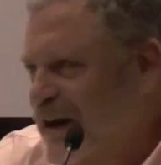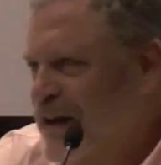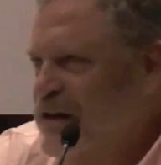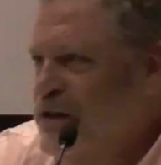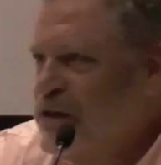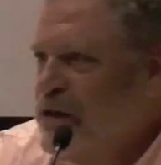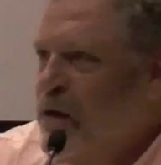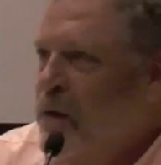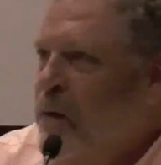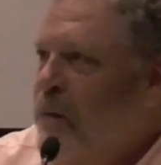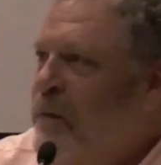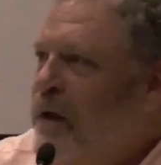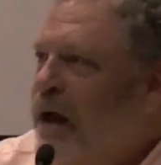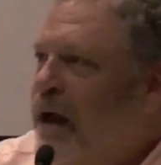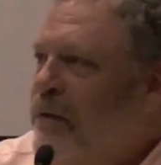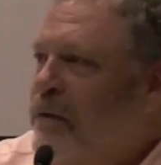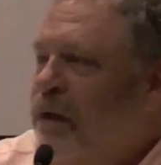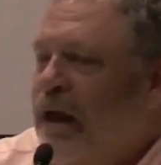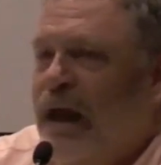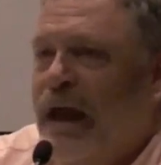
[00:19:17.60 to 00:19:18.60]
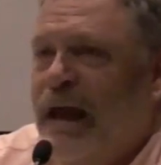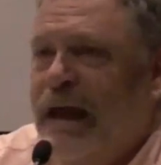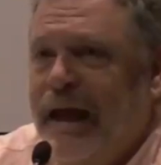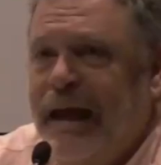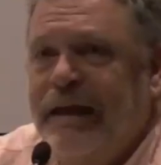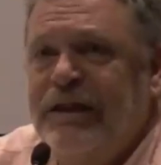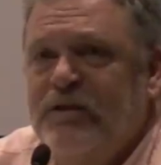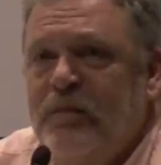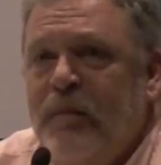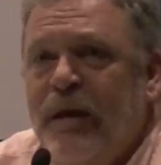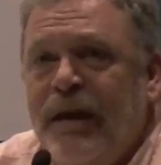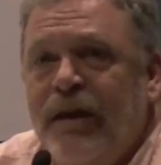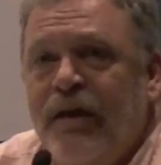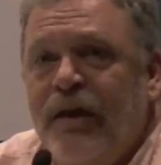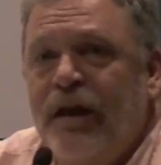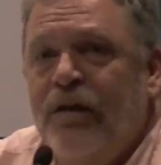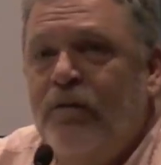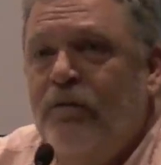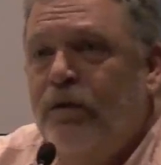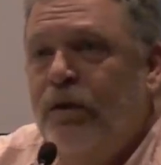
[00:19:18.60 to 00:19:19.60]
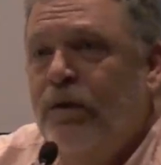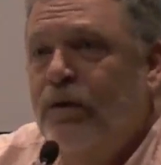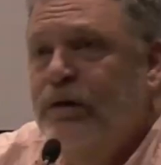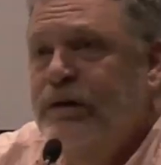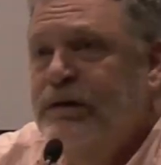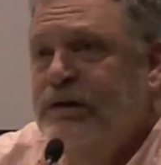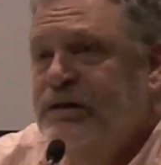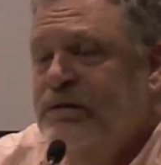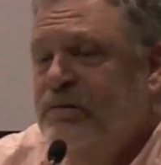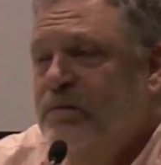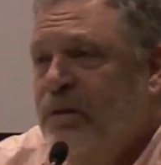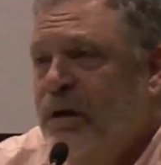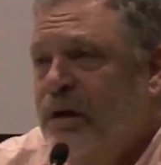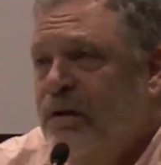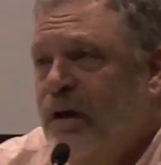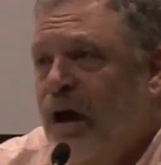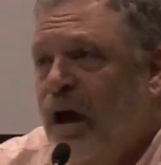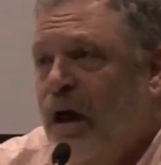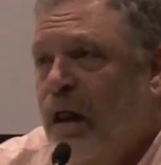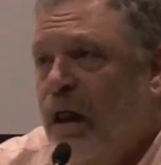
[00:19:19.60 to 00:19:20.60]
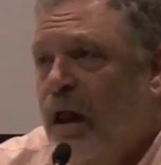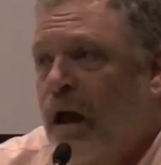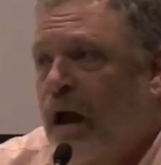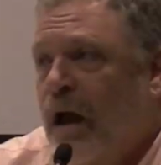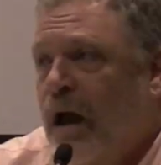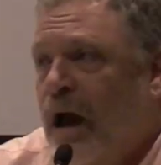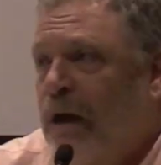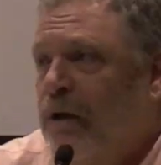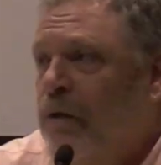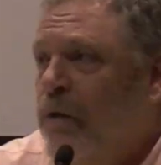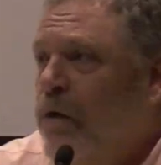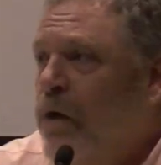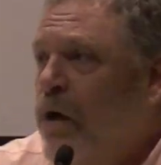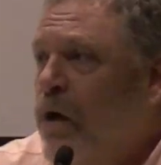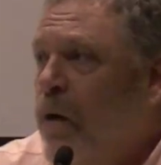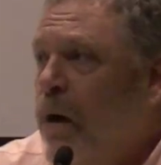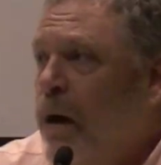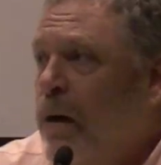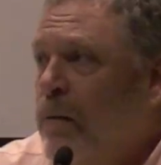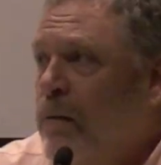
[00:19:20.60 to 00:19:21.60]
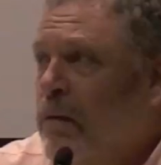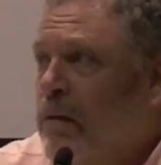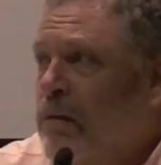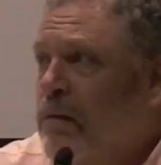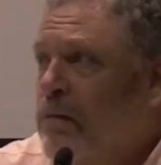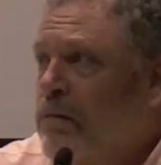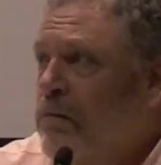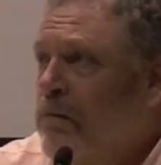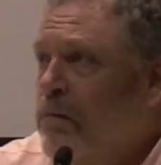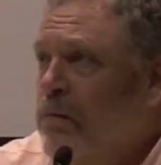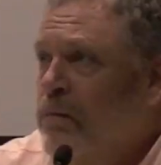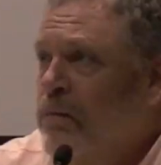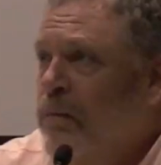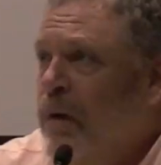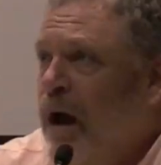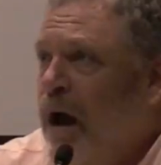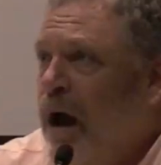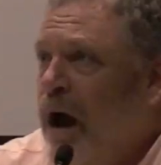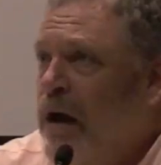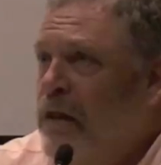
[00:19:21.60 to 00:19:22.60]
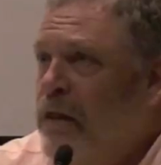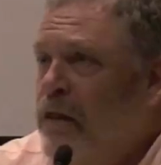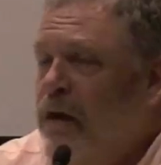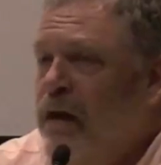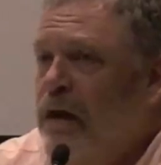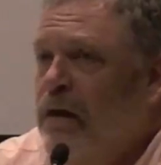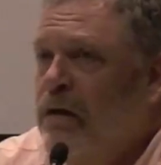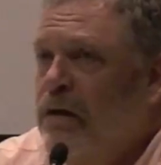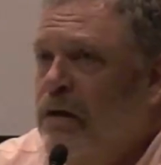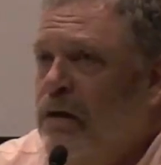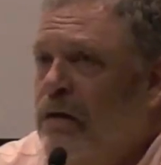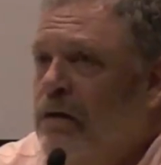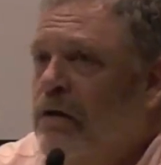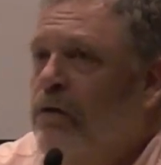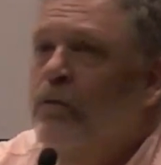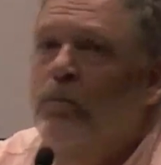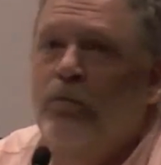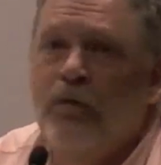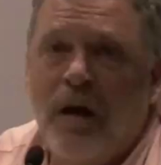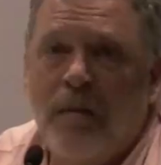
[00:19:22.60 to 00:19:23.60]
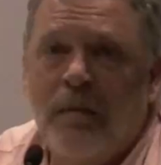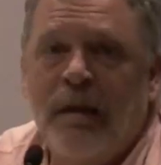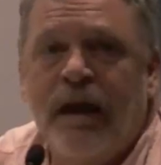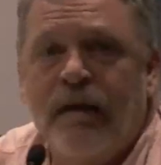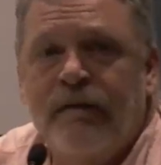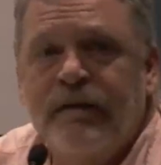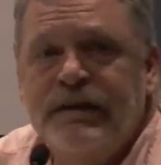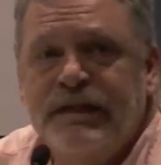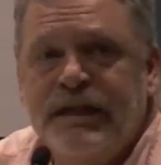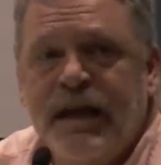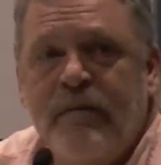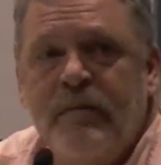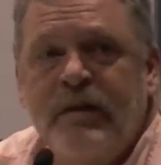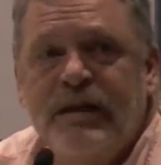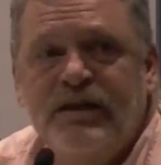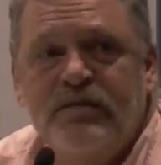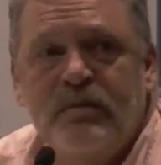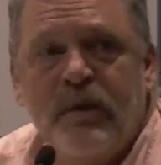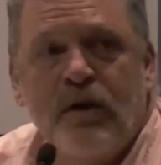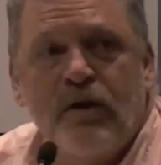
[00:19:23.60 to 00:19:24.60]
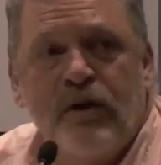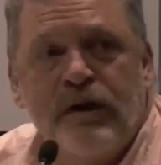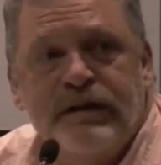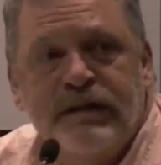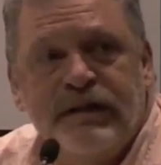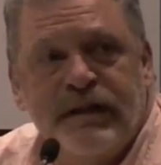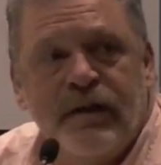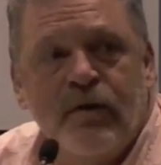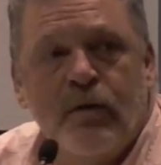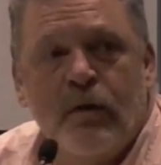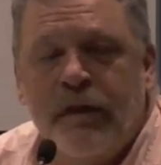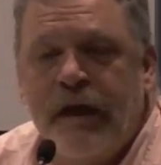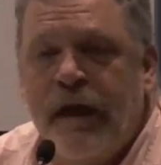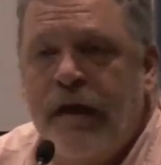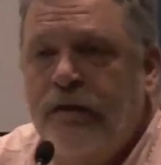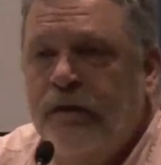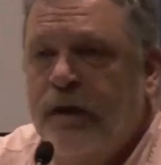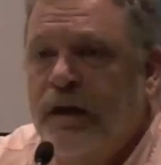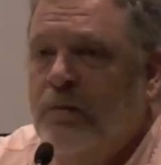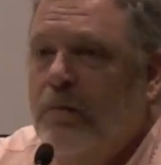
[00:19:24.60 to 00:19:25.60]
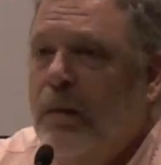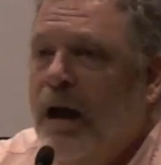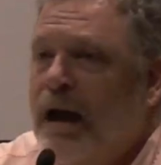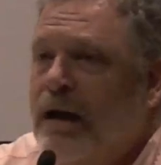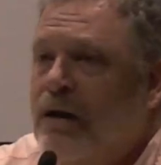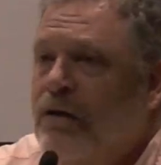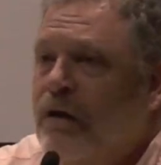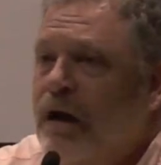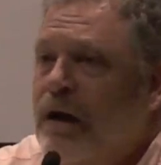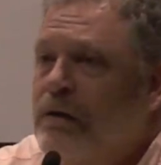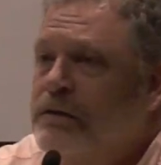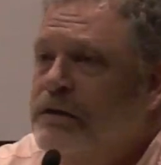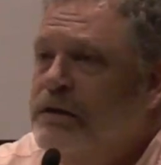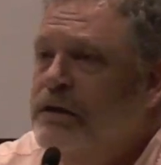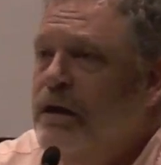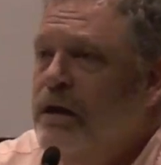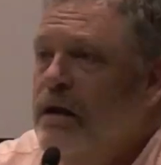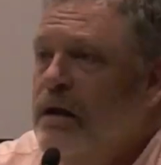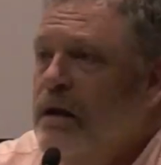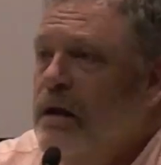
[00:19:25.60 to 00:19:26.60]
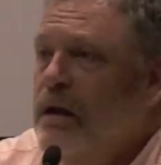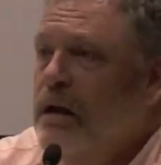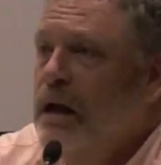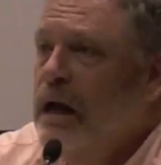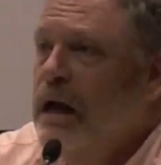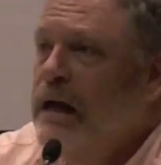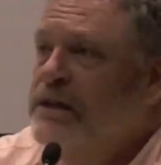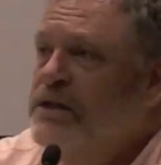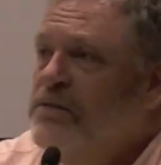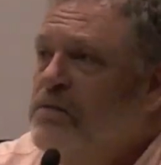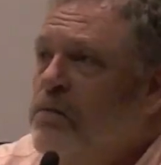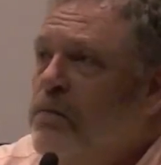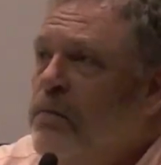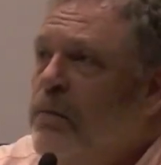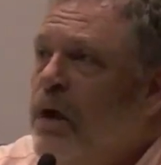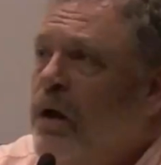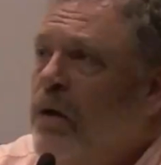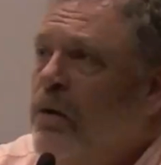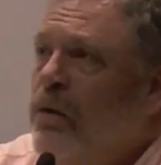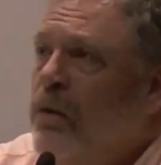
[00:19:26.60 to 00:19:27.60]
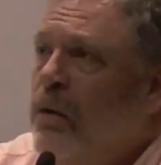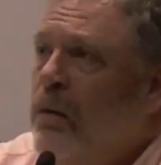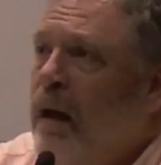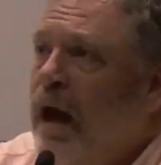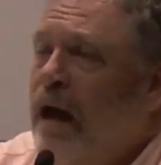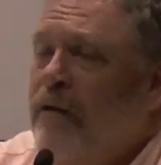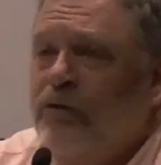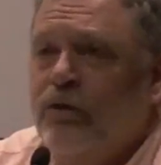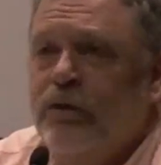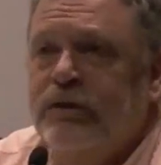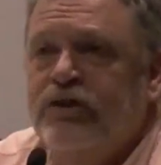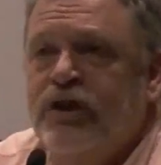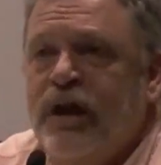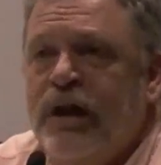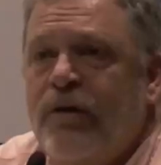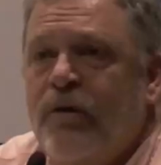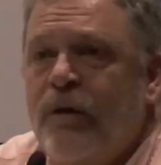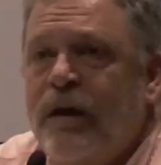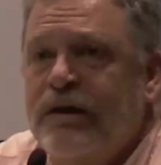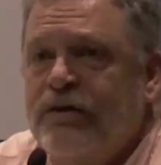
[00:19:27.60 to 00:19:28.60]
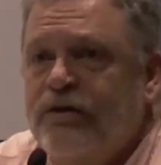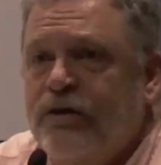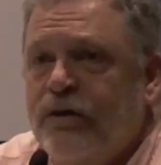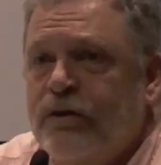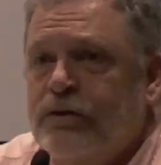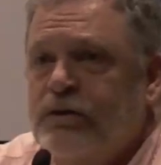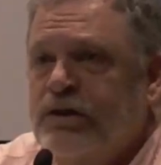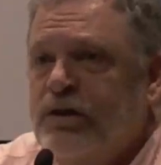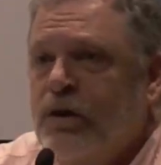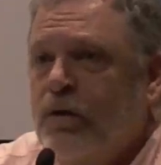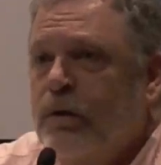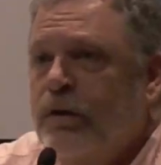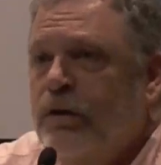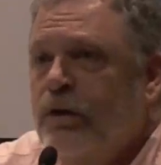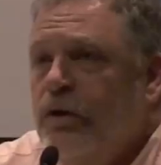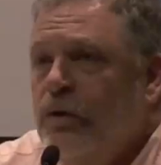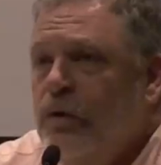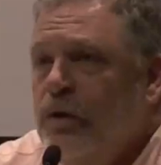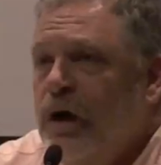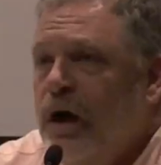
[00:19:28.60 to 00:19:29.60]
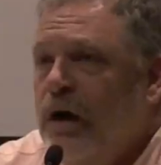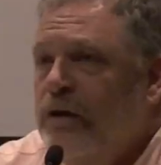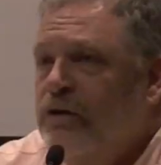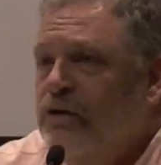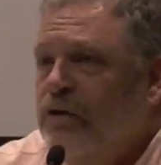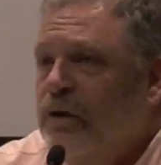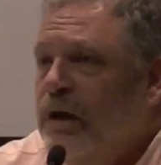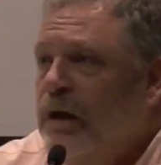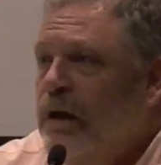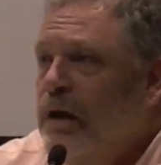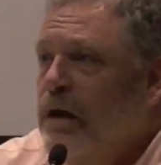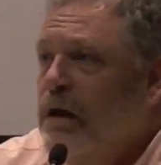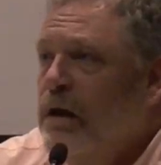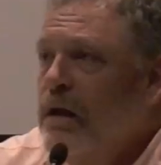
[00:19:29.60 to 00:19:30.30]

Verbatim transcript: So it's been an influence, but I, I don't know. I, I think you probably have the same experience here with ethnic backgrounds. It's after a generation or so in the new country,